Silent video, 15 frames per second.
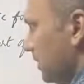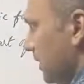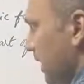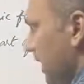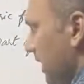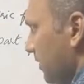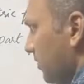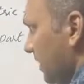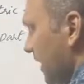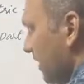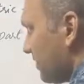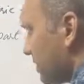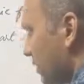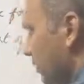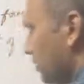and we have
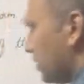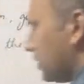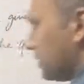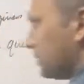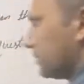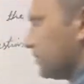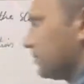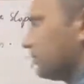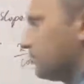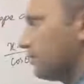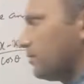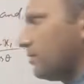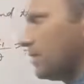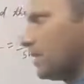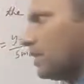slope.
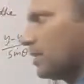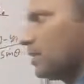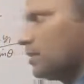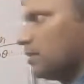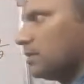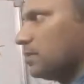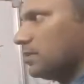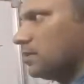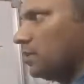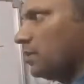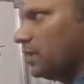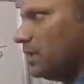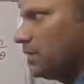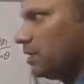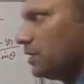
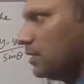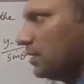Okay.